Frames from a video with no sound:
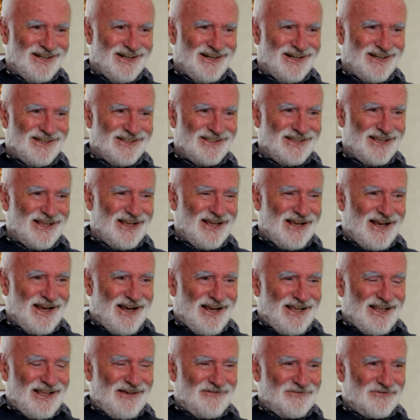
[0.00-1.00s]
And
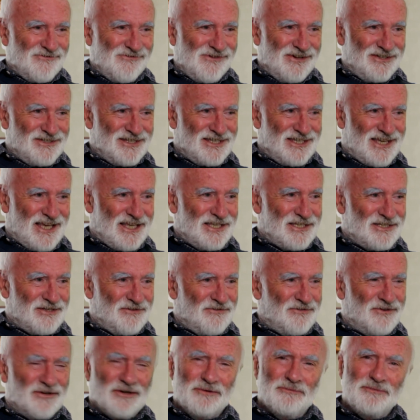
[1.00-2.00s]
there was a real sense
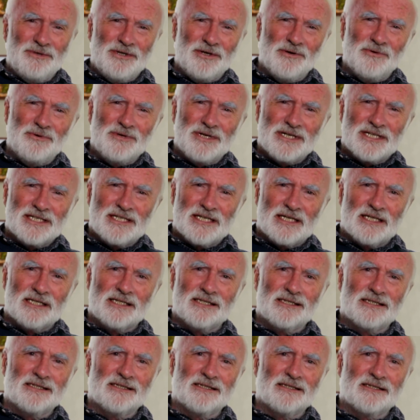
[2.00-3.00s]
of
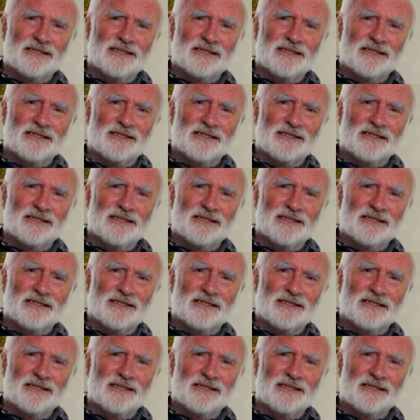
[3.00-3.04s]
community.